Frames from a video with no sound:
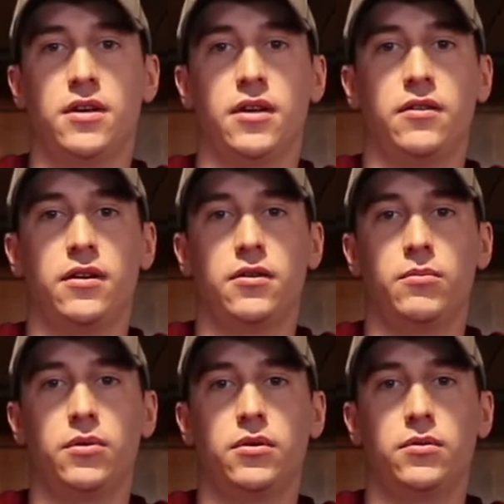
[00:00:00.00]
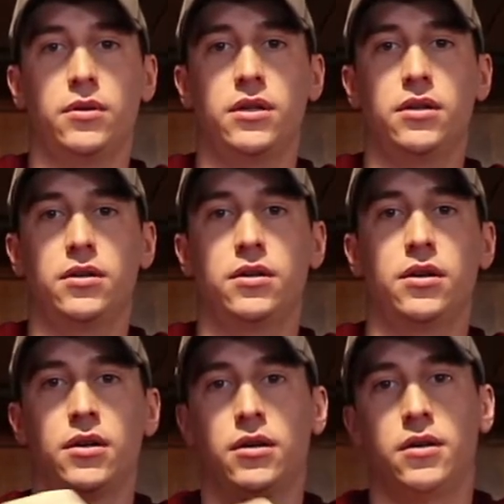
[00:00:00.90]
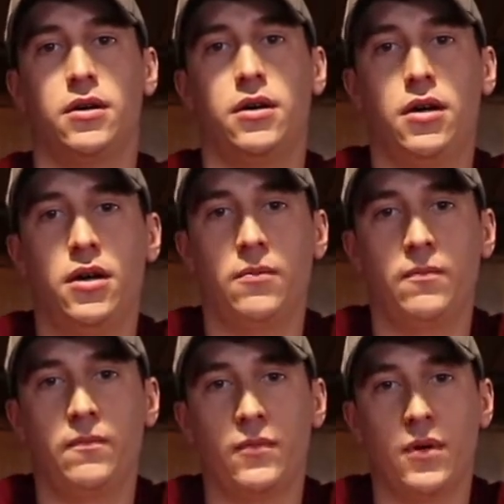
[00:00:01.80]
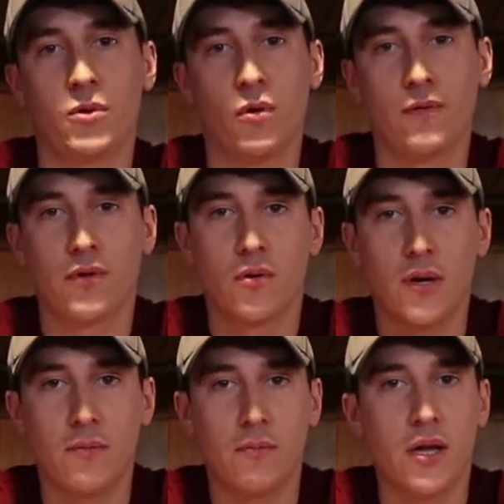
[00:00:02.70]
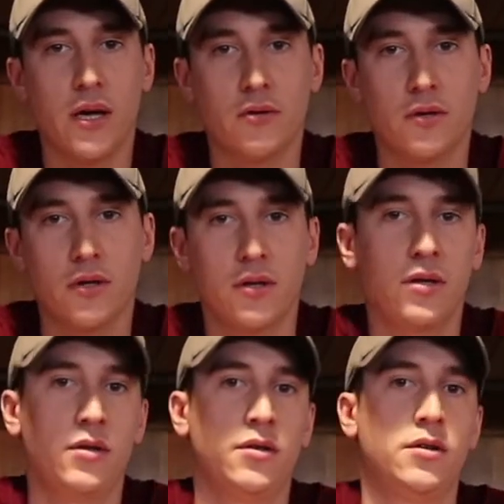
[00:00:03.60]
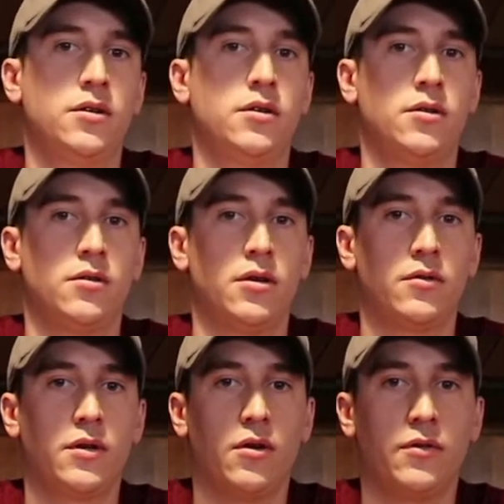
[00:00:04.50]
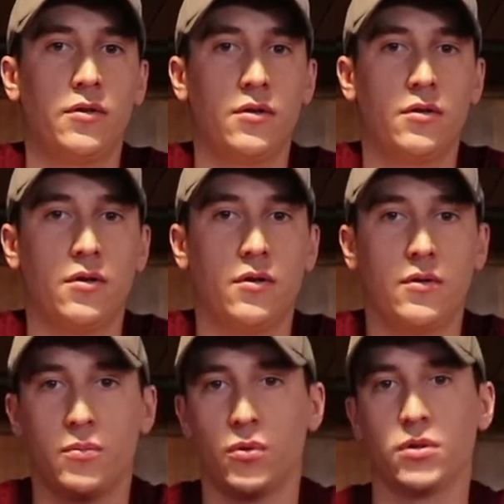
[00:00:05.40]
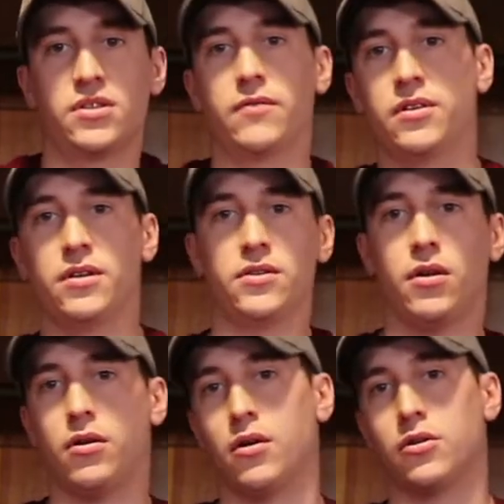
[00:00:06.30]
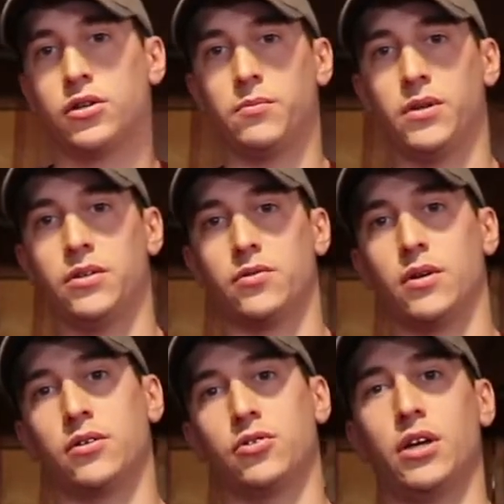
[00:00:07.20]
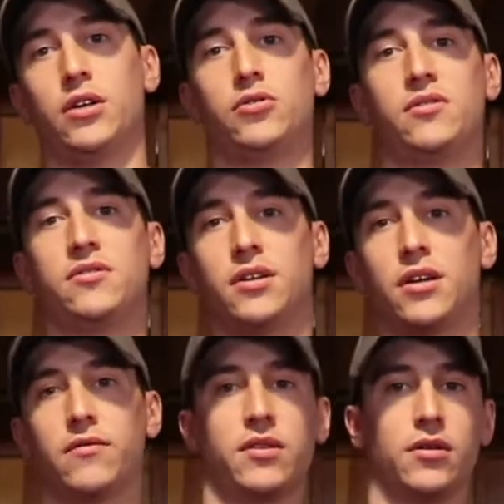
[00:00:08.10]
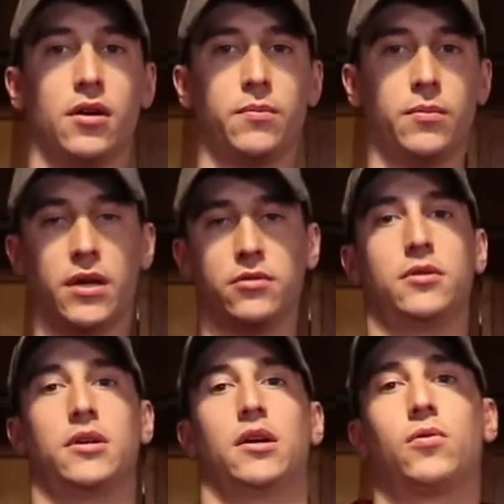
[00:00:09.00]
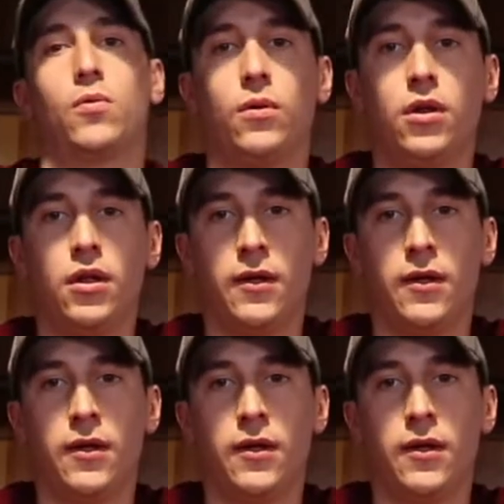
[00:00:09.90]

I think are below here. I'm going for a red and black look. Luckily, all the boards and everything is all RGB, so I can change and sync everything up and make it look kind of cool.